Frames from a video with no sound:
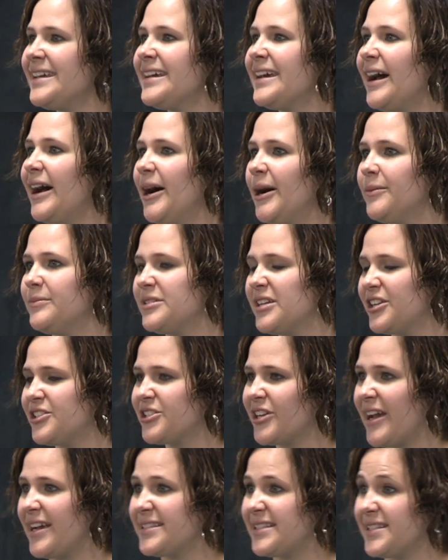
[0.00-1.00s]

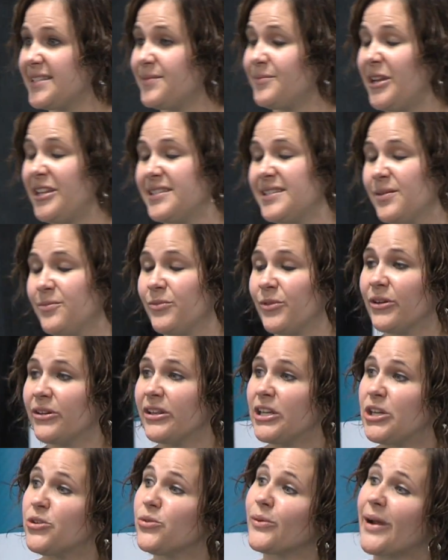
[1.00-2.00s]
TouchCast has made some
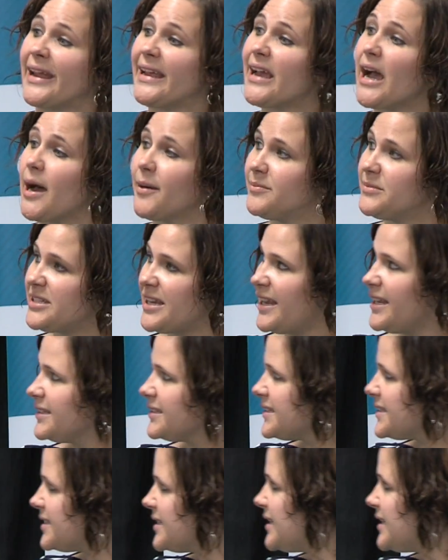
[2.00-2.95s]
really great updates.